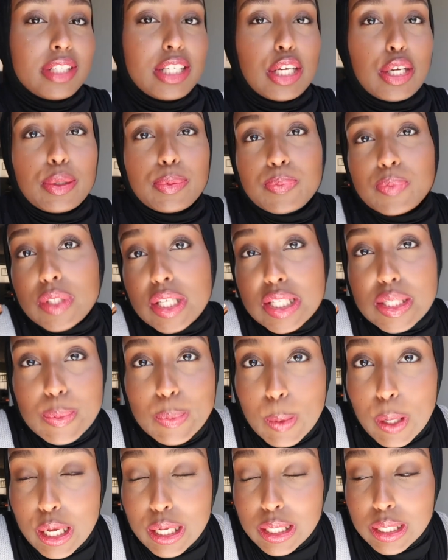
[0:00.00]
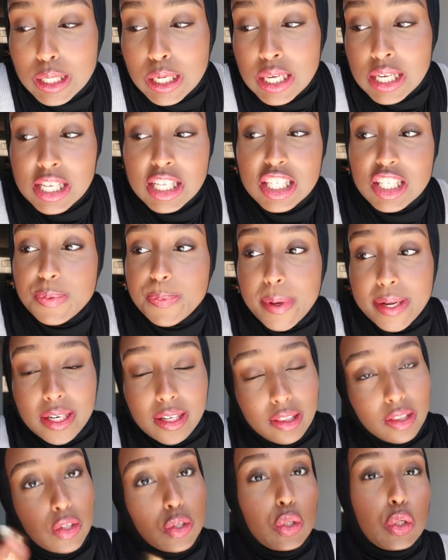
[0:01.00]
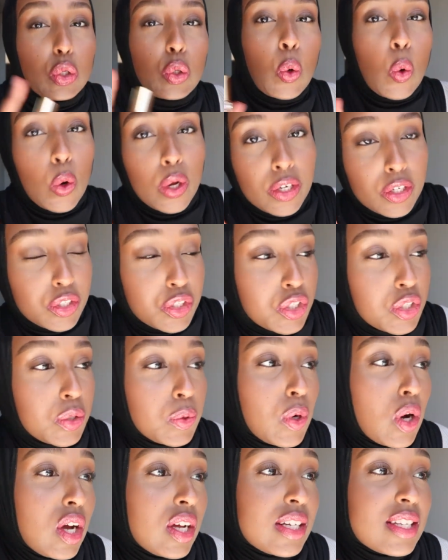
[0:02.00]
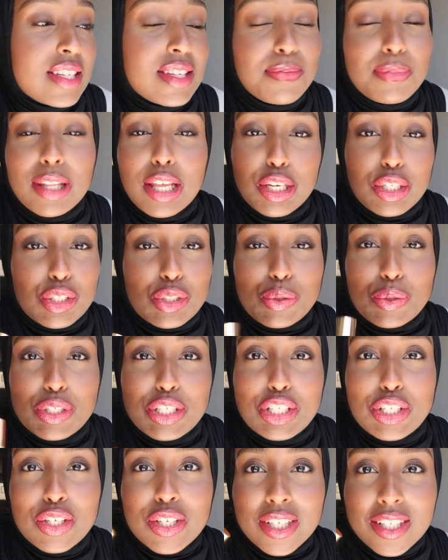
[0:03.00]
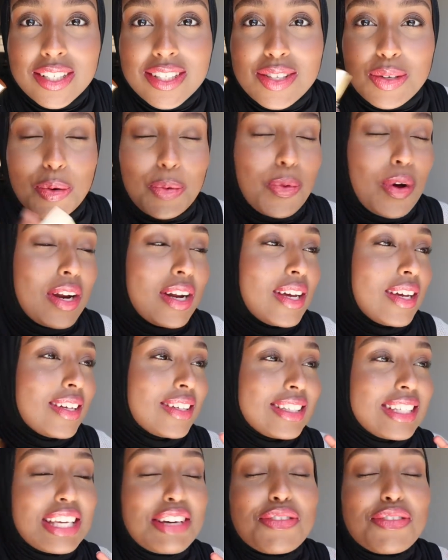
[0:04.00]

you know, doesn't mind spending a little coin or two on some luxury goods or want to